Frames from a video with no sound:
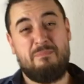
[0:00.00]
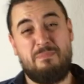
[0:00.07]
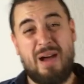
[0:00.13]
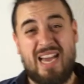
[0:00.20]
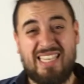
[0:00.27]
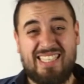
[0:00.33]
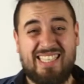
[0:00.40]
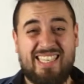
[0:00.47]

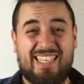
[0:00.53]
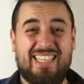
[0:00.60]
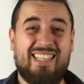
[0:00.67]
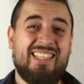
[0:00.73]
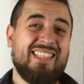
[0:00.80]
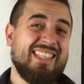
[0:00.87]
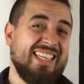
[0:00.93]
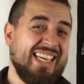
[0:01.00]

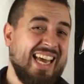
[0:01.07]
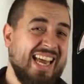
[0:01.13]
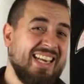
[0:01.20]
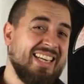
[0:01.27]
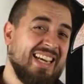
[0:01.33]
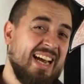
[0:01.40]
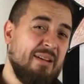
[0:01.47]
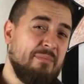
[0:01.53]
Bicycles
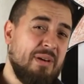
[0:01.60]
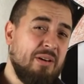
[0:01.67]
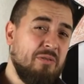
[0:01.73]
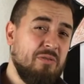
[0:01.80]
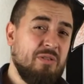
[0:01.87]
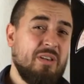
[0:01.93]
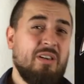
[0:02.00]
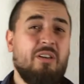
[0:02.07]
can come
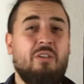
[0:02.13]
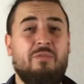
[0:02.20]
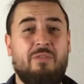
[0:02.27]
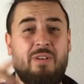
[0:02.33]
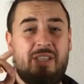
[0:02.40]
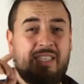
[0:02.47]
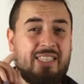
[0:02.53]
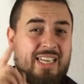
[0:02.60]
out of
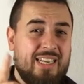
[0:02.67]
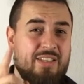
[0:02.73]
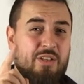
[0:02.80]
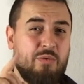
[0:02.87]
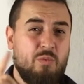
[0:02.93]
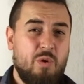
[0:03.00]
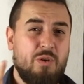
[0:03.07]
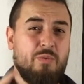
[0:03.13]
such
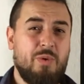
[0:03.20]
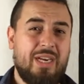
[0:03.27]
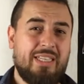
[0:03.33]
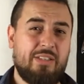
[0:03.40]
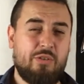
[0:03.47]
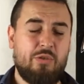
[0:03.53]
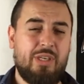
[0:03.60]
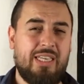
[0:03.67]
a one-way
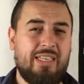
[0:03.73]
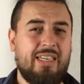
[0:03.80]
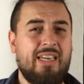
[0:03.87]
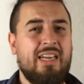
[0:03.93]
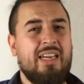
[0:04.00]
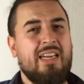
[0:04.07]
street.